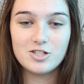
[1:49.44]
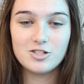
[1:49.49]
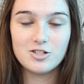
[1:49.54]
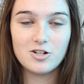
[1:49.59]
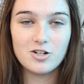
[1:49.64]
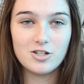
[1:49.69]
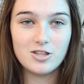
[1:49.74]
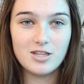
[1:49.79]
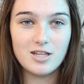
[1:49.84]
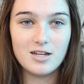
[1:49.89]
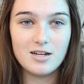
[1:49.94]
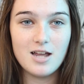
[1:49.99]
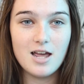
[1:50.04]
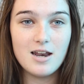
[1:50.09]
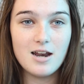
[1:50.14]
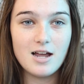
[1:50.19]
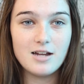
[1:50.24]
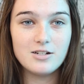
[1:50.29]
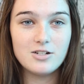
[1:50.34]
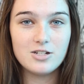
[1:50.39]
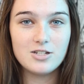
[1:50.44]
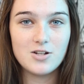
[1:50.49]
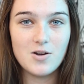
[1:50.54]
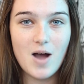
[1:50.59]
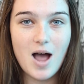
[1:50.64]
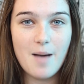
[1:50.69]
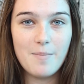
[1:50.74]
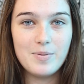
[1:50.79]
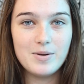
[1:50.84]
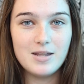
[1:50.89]
and I just so
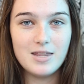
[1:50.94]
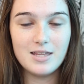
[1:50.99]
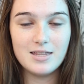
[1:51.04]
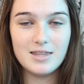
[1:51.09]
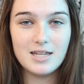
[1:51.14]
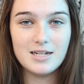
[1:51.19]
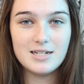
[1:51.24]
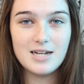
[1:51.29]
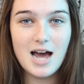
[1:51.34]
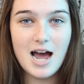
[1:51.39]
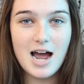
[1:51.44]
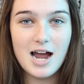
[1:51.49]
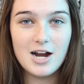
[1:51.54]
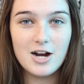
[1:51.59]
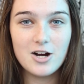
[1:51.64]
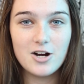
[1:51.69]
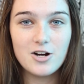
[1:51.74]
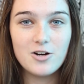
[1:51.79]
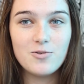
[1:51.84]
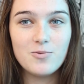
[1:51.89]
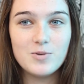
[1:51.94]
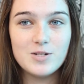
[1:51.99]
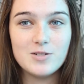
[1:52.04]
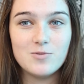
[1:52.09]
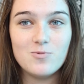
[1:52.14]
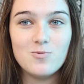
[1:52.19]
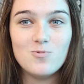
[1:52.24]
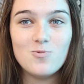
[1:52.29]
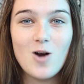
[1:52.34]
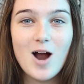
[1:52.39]
happened that the tire was
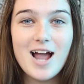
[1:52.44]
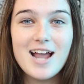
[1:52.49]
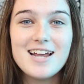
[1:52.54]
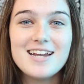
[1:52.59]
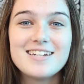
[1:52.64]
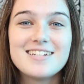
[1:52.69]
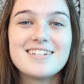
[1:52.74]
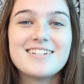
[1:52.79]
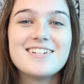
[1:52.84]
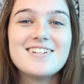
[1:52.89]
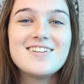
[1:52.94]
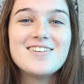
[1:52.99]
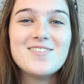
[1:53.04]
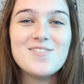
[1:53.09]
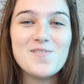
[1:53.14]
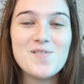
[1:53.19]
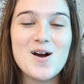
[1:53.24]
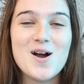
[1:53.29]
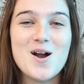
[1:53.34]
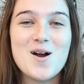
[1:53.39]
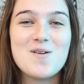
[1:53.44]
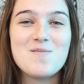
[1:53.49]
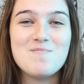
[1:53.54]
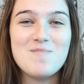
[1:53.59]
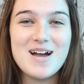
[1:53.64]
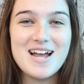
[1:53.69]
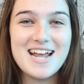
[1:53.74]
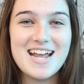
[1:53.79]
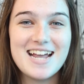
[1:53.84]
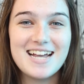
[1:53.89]
right where
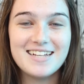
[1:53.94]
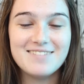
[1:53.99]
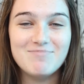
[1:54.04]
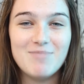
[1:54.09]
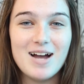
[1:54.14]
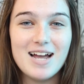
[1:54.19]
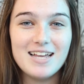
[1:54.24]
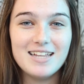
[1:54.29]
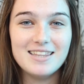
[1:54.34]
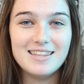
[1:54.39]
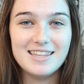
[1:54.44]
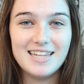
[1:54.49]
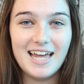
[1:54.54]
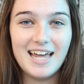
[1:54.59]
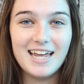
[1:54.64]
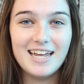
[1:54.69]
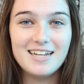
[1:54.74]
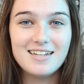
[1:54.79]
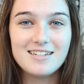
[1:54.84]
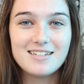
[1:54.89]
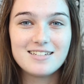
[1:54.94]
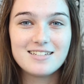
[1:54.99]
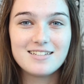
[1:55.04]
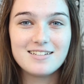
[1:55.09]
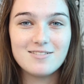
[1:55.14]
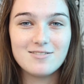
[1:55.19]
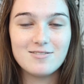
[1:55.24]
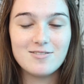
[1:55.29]
my legs,